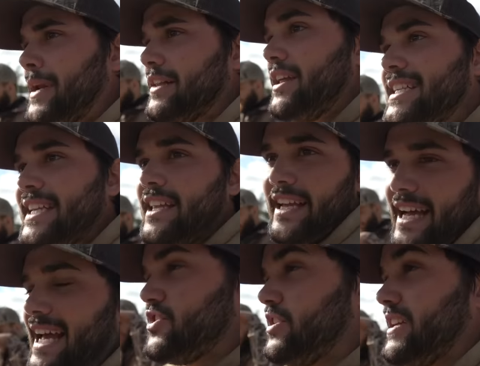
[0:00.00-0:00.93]
but I'd like to get like
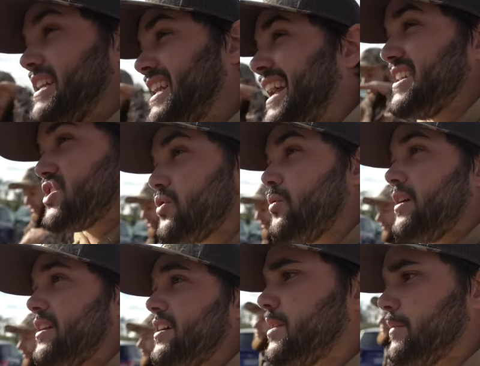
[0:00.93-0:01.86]
actually like a nicer
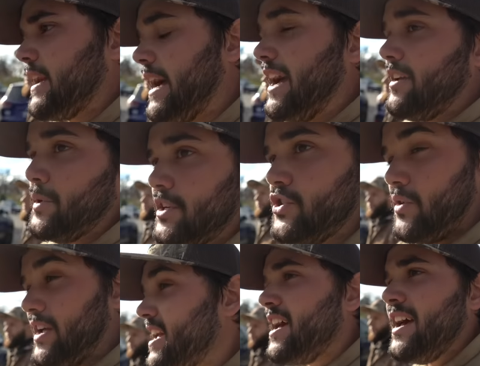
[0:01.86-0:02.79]
one, something that I would enjoy.